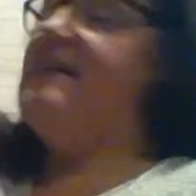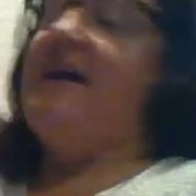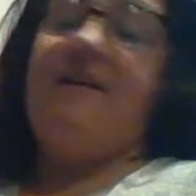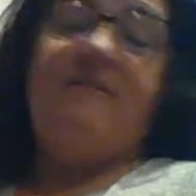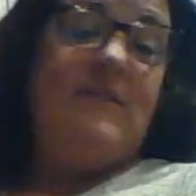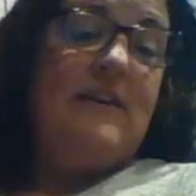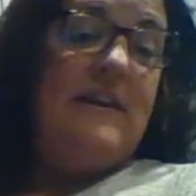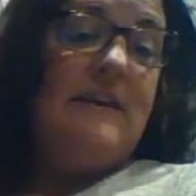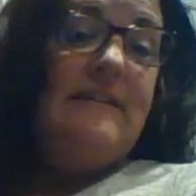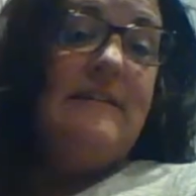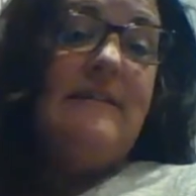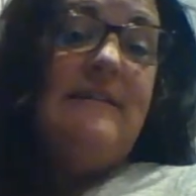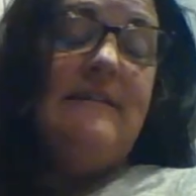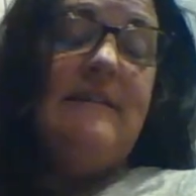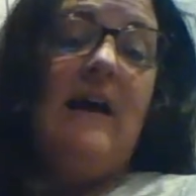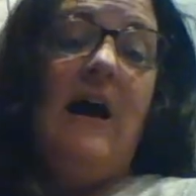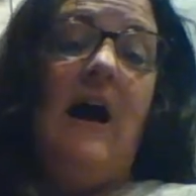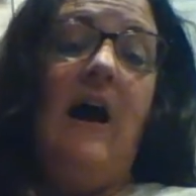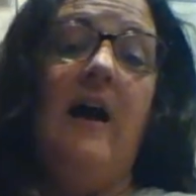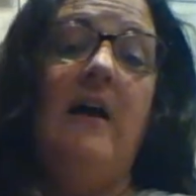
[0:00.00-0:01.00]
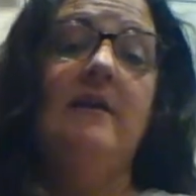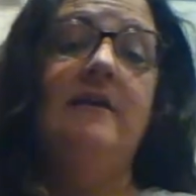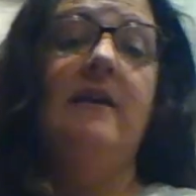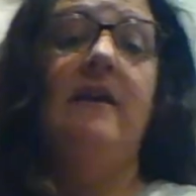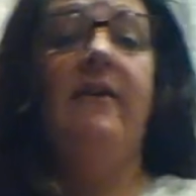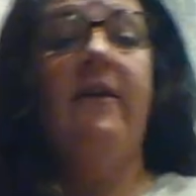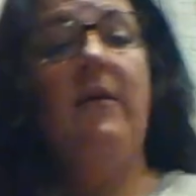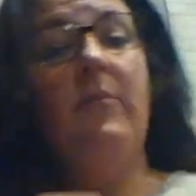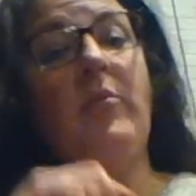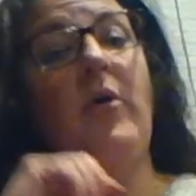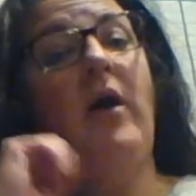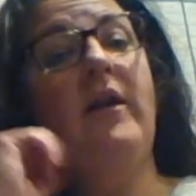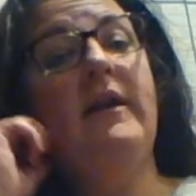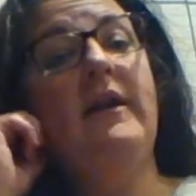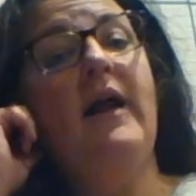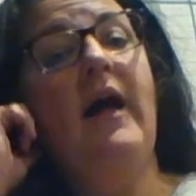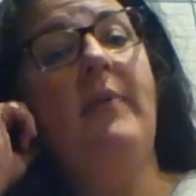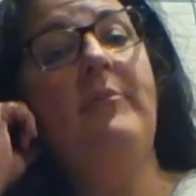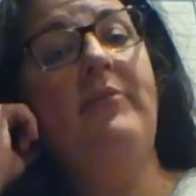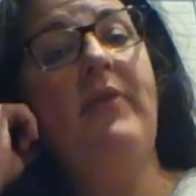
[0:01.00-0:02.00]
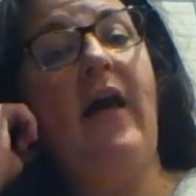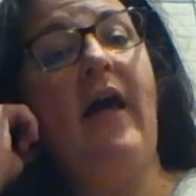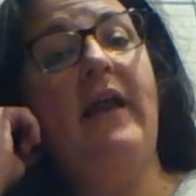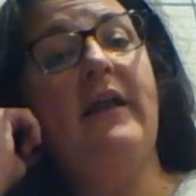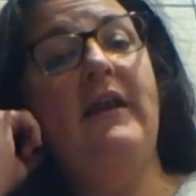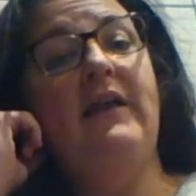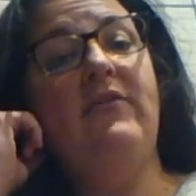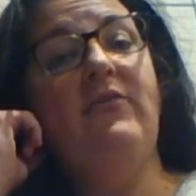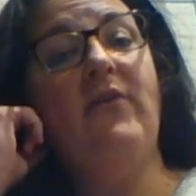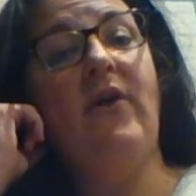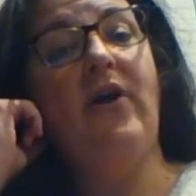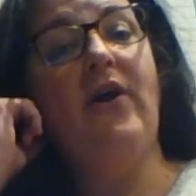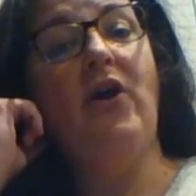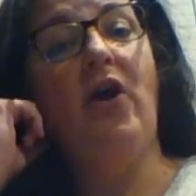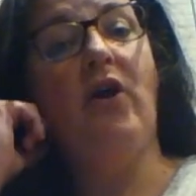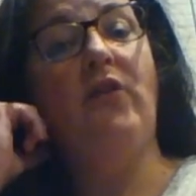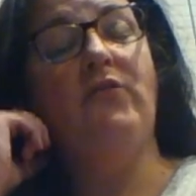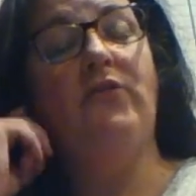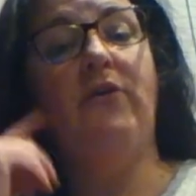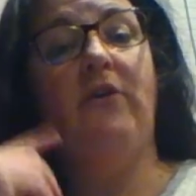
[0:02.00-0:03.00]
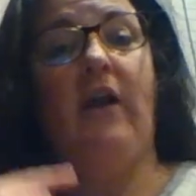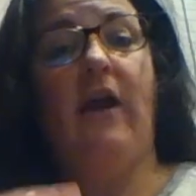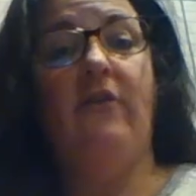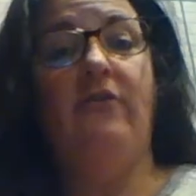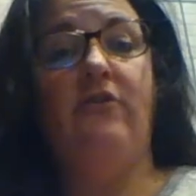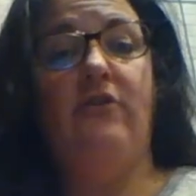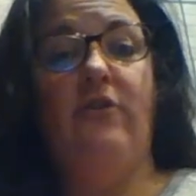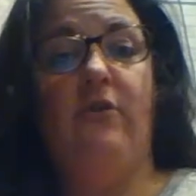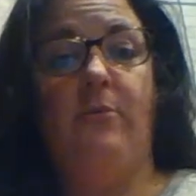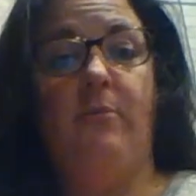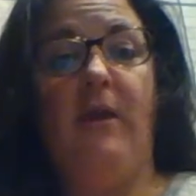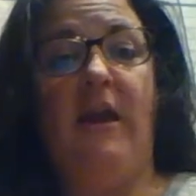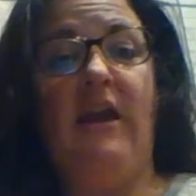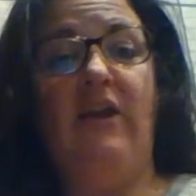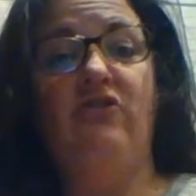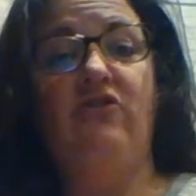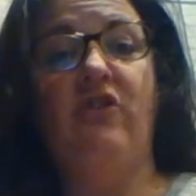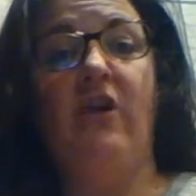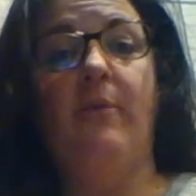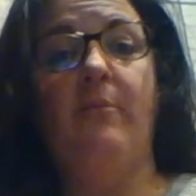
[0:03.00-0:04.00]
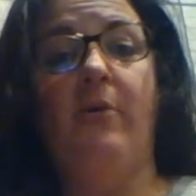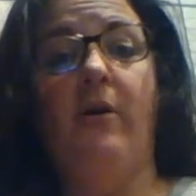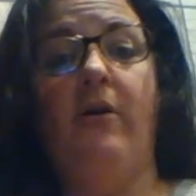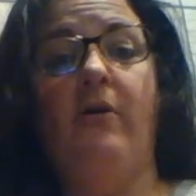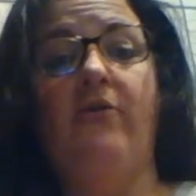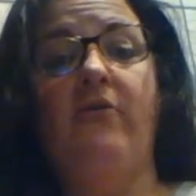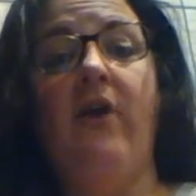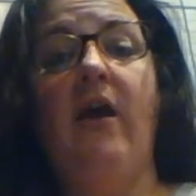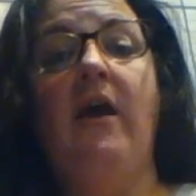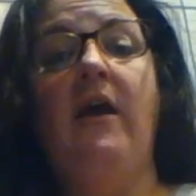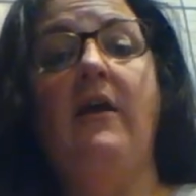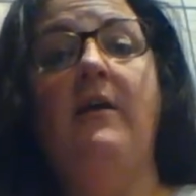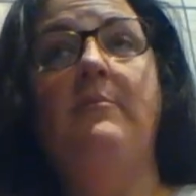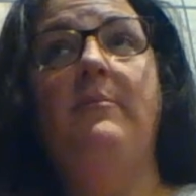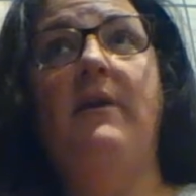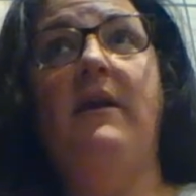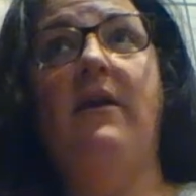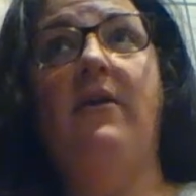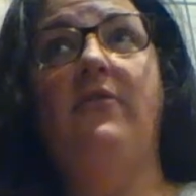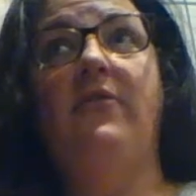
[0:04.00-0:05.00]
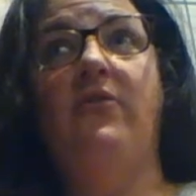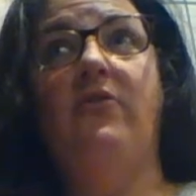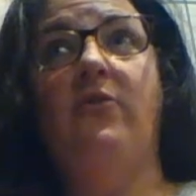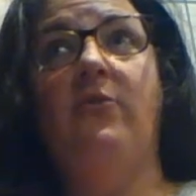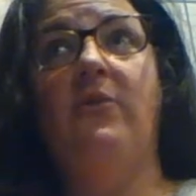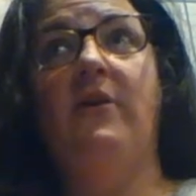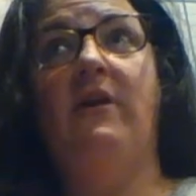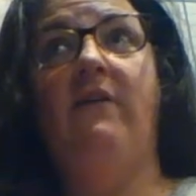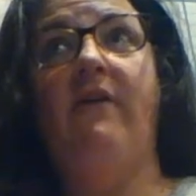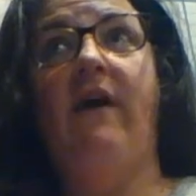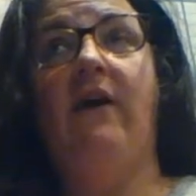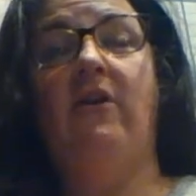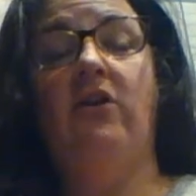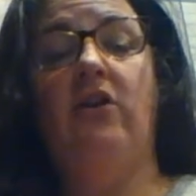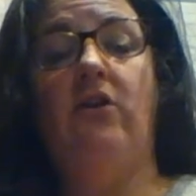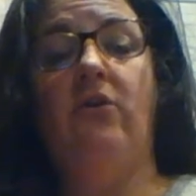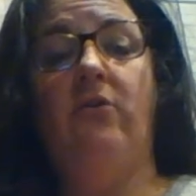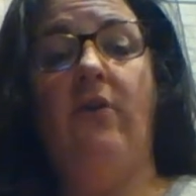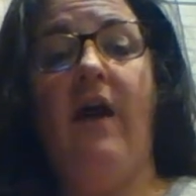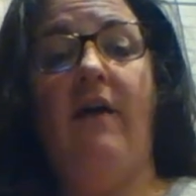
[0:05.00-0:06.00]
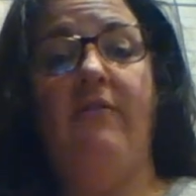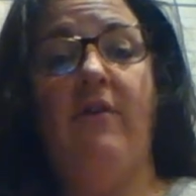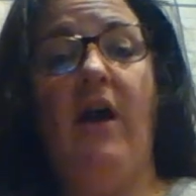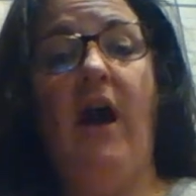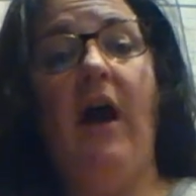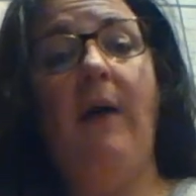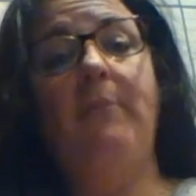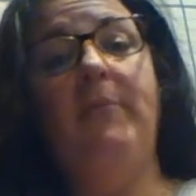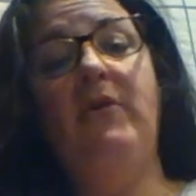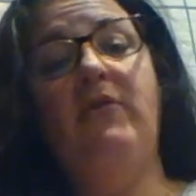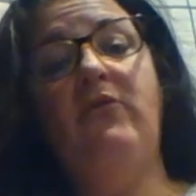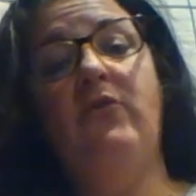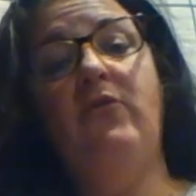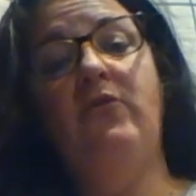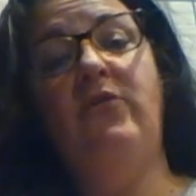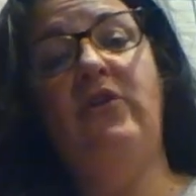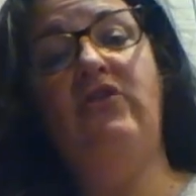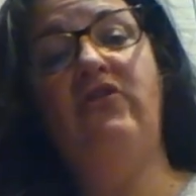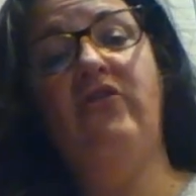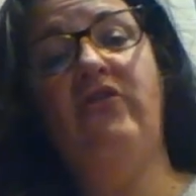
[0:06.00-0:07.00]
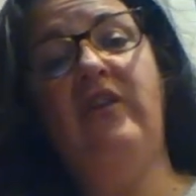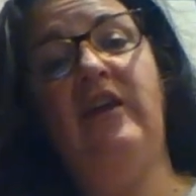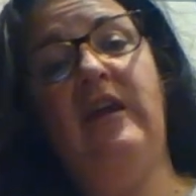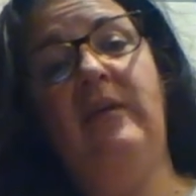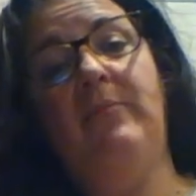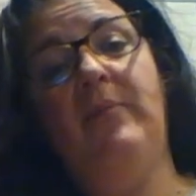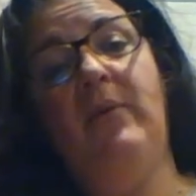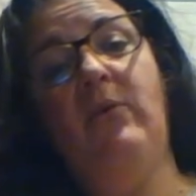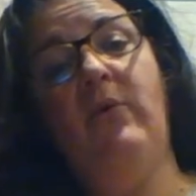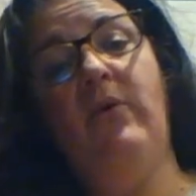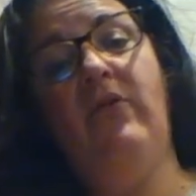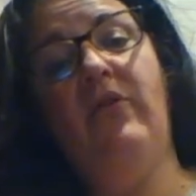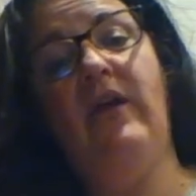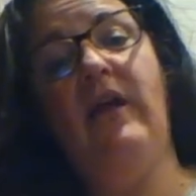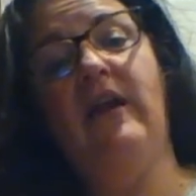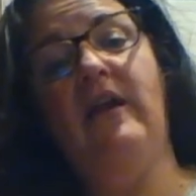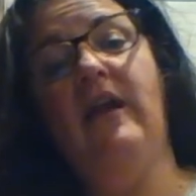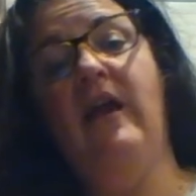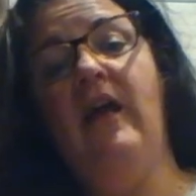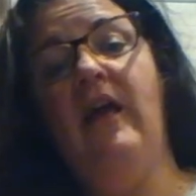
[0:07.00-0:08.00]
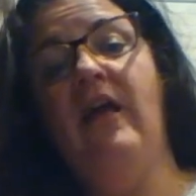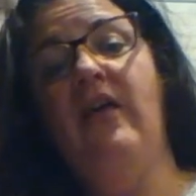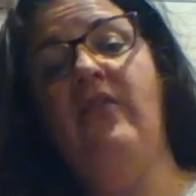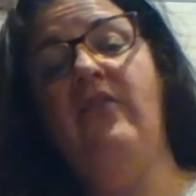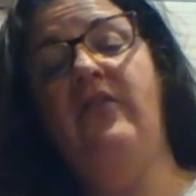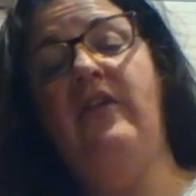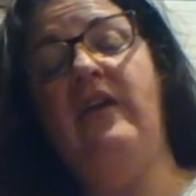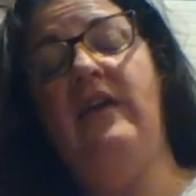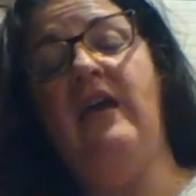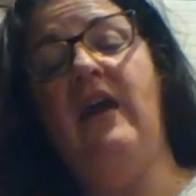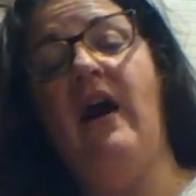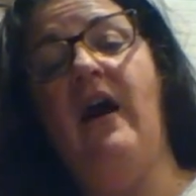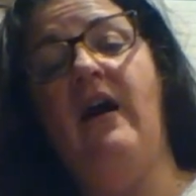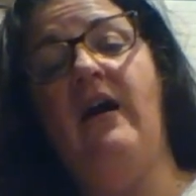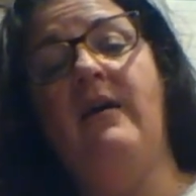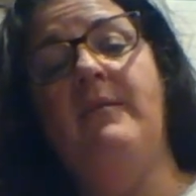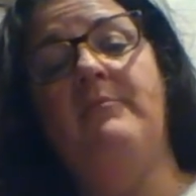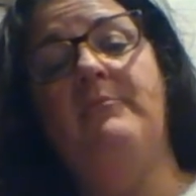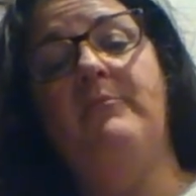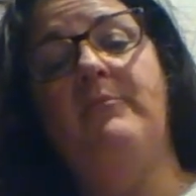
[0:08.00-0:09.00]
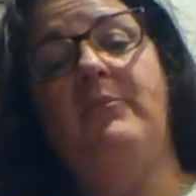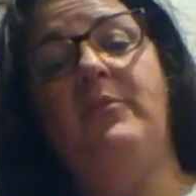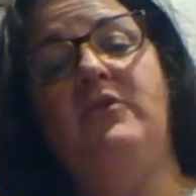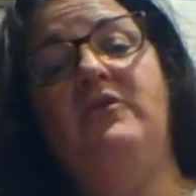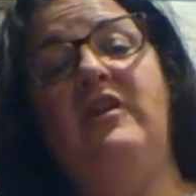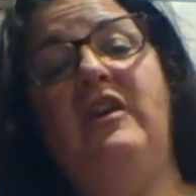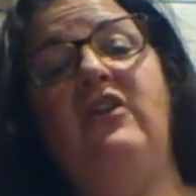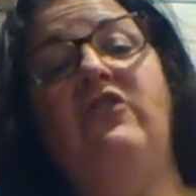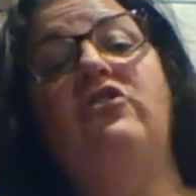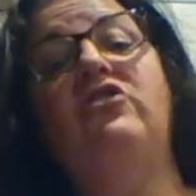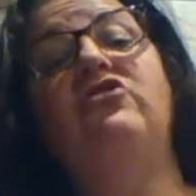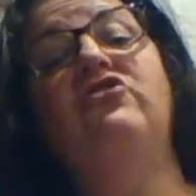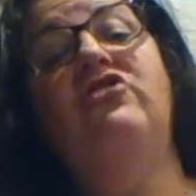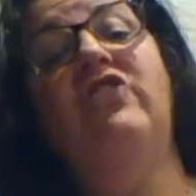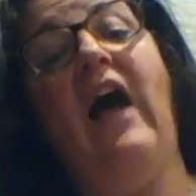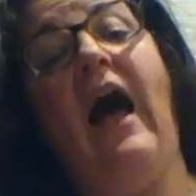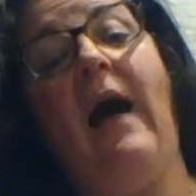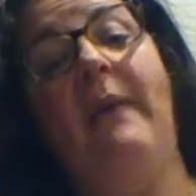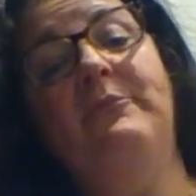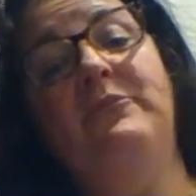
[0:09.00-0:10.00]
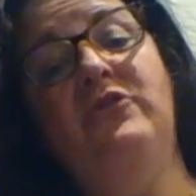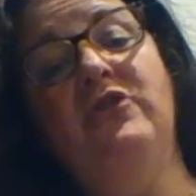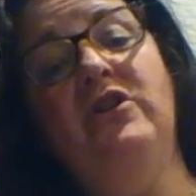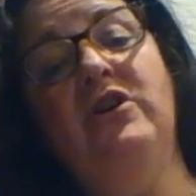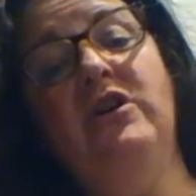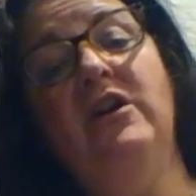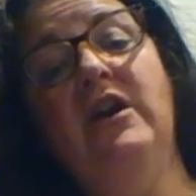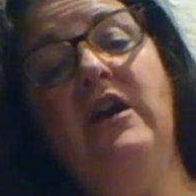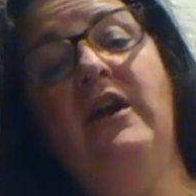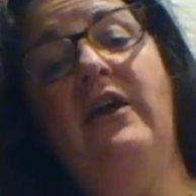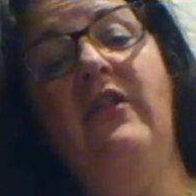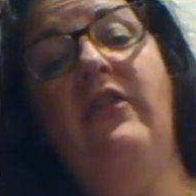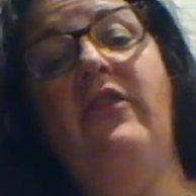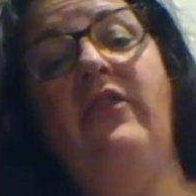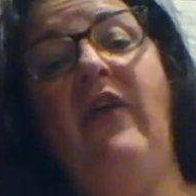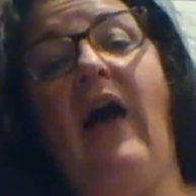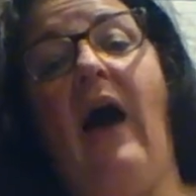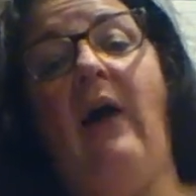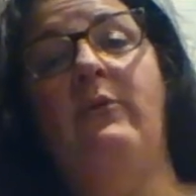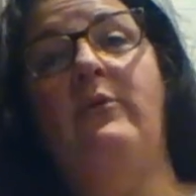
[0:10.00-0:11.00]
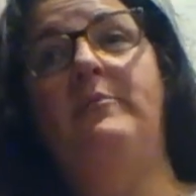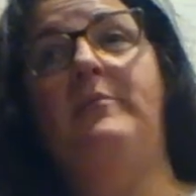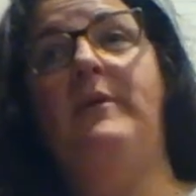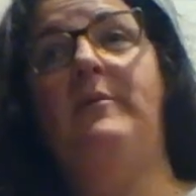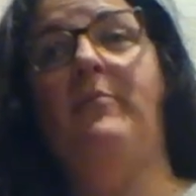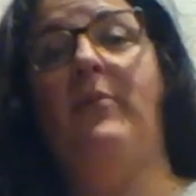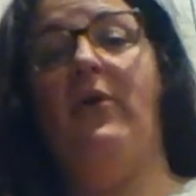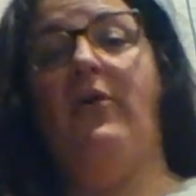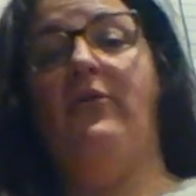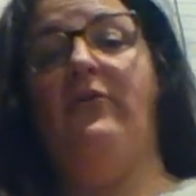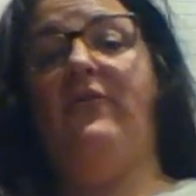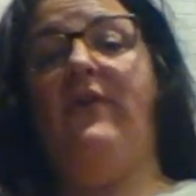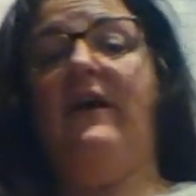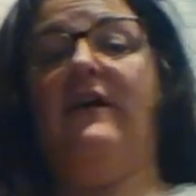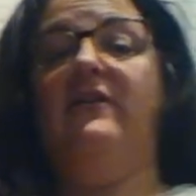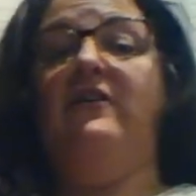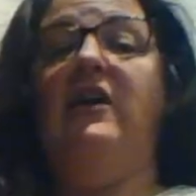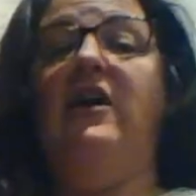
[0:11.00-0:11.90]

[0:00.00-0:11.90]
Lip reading: evidence, Lily brought it up that it's very hard for you guys to know page numbers because it's a read aloud and you don't have a copy. So if we just keep it within the particular chapter, that would be perfect.